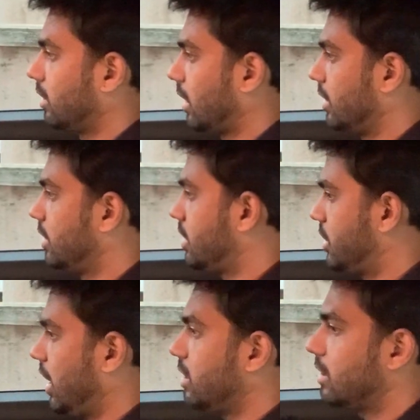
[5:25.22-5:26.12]
and just
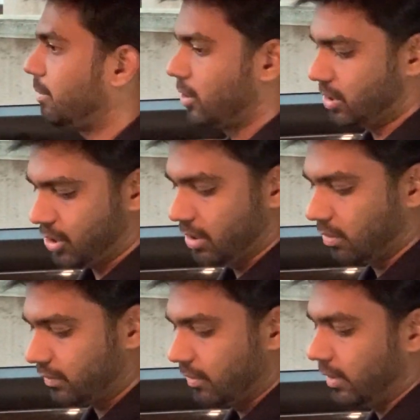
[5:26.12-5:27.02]
change the position
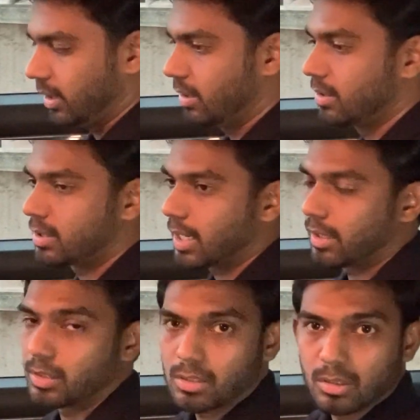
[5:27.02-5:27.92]
of the vehicle's
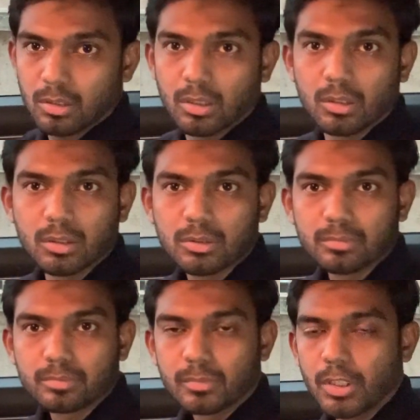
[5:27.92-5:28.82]
tires,
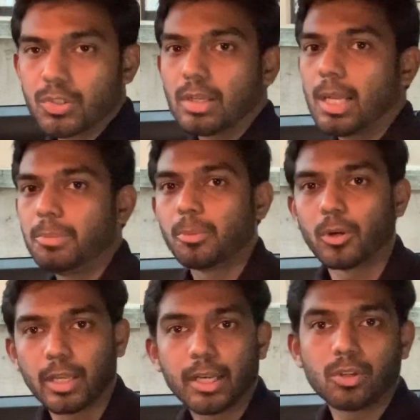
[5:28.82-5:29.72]
this will help you
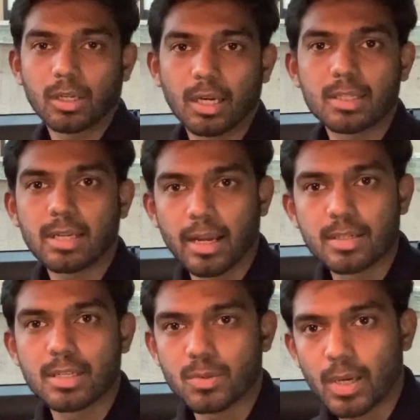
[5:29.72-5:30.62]
protect your car's
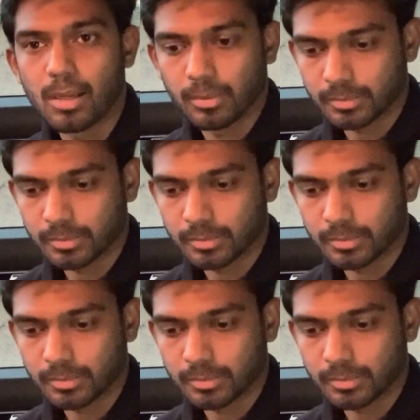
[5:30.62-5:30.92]
tires as well.